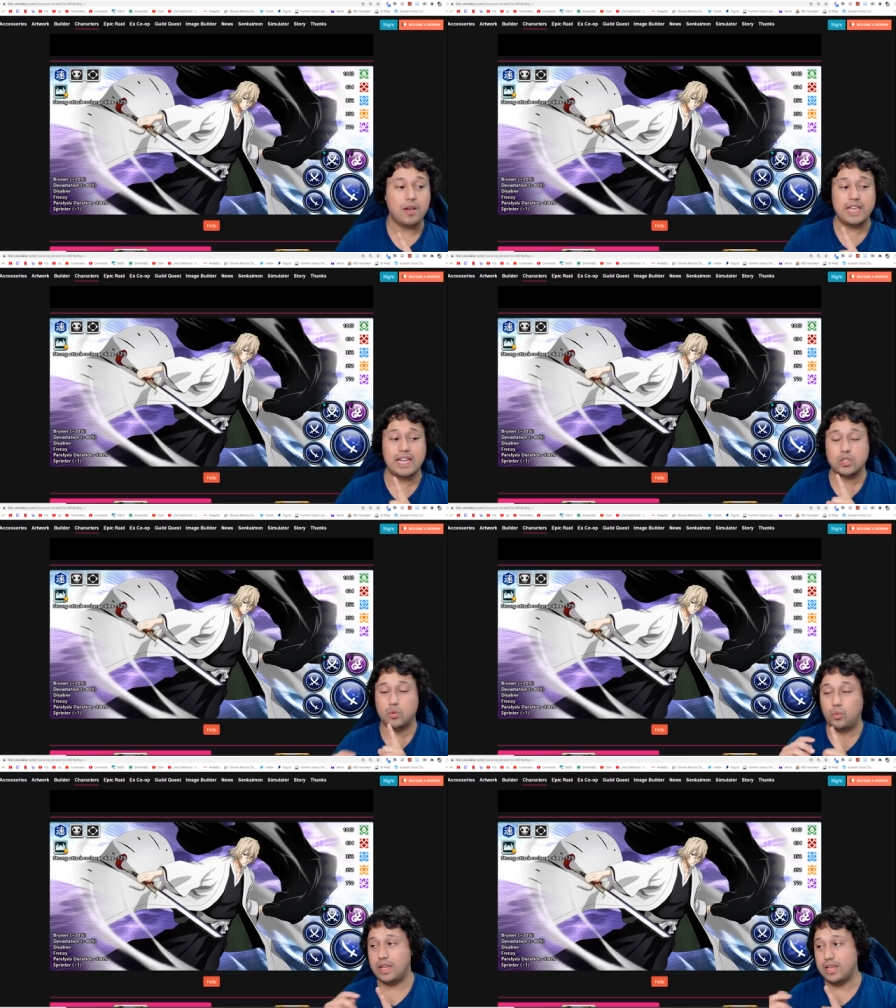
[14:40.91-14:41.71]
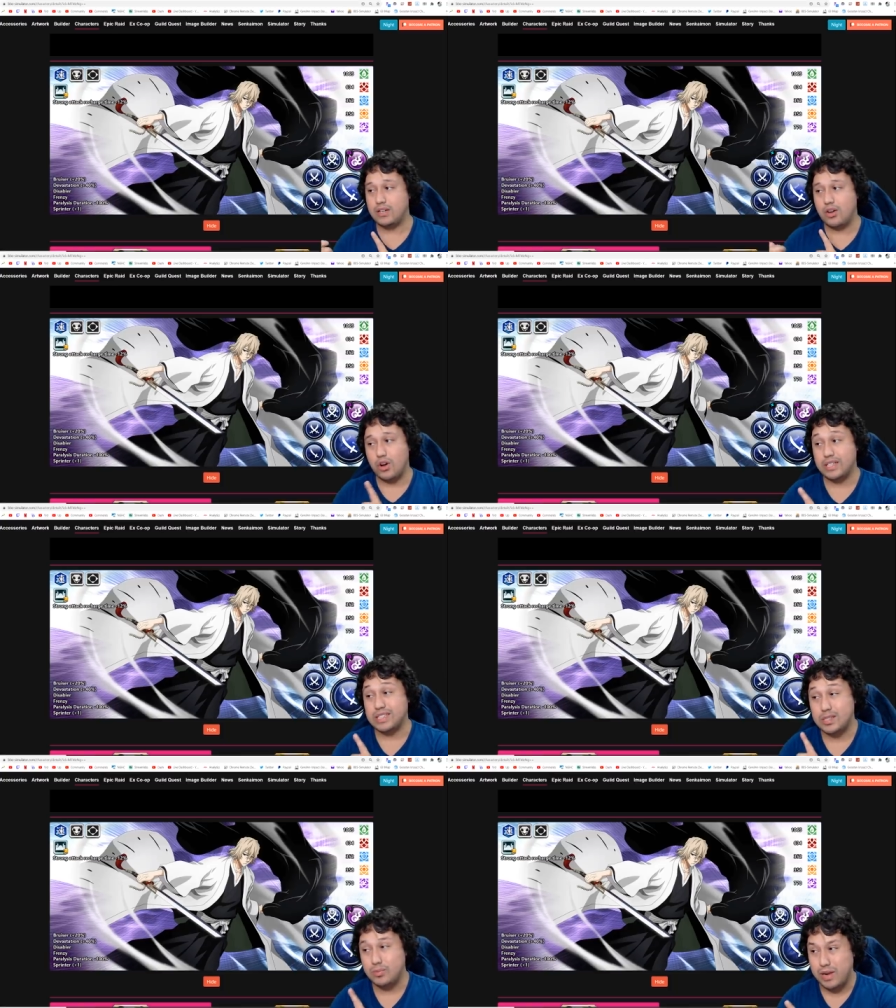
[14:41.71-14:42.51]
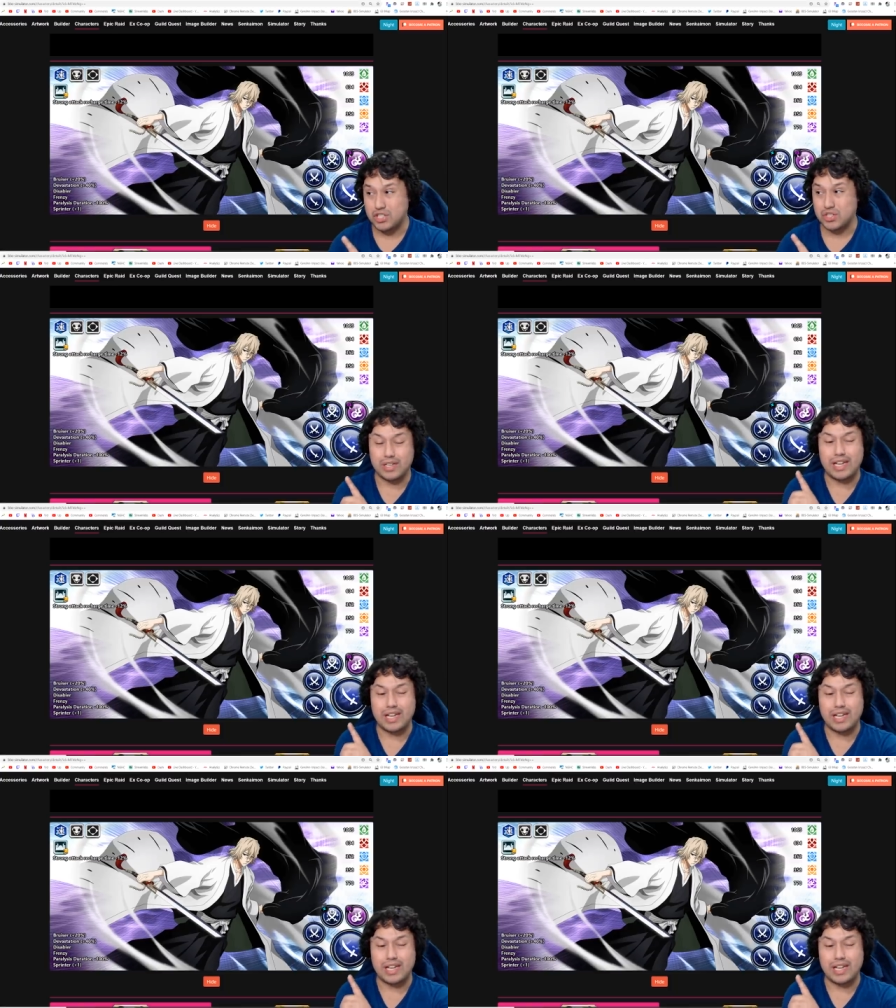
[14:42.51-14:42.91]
He has weaken on his special,